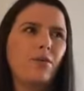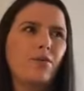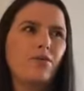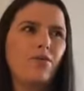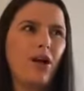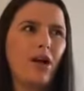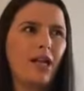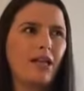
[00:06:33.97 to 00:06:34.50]

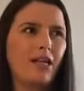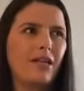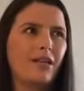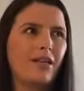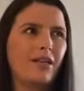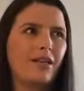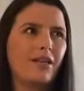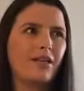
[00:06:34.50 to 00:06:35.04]

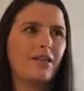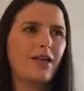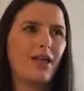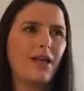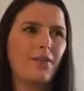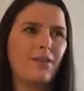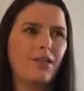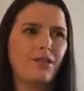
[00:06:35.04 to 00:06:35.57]
Filing
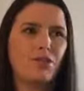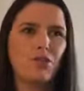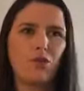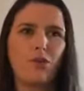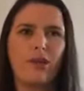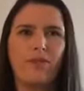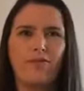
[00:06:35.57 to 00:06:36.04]
and storing